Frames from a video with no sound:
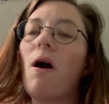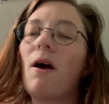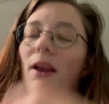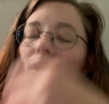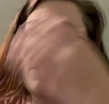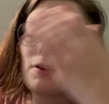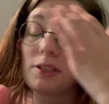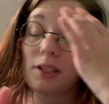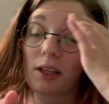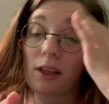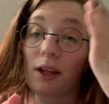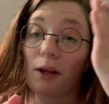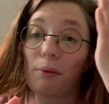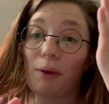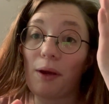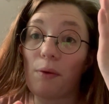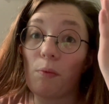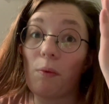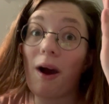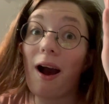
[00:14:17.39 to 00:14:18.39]
And I was just like,
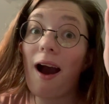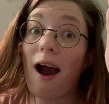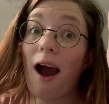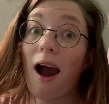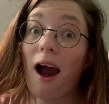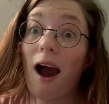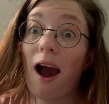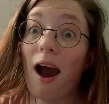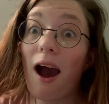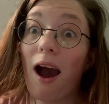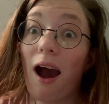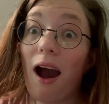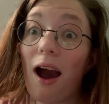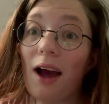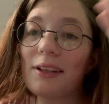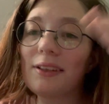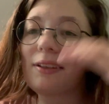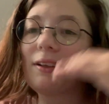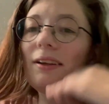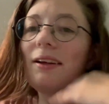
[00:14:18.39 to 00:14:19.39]
wait,
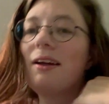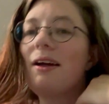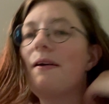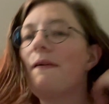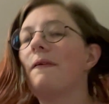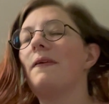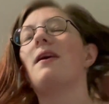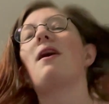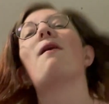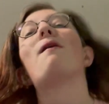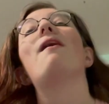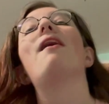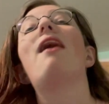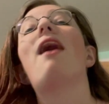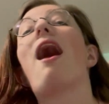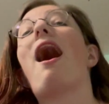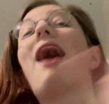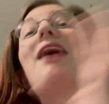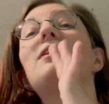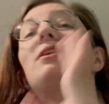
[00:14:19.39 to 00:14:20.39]
what? So
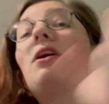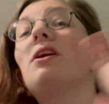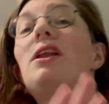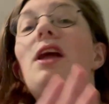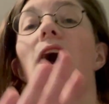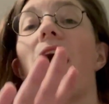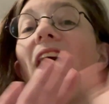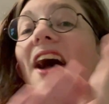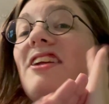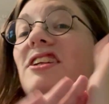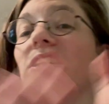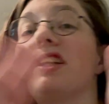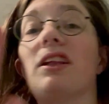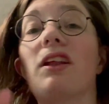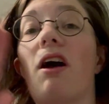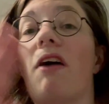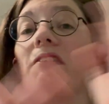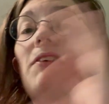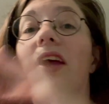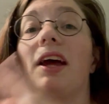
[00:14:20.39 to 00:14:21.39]
I just
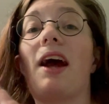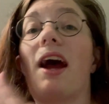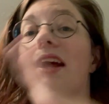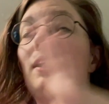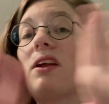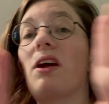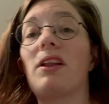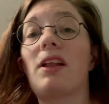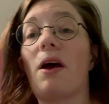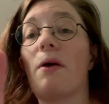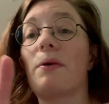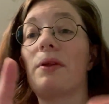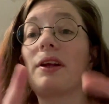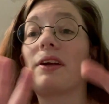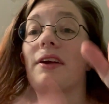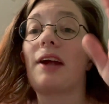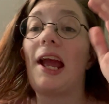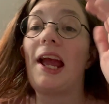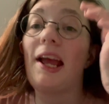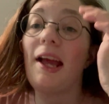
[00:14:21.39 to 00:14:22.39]
loved it. I thought that was
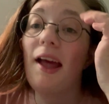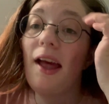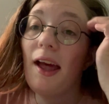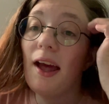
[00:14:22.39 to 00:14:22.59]
great.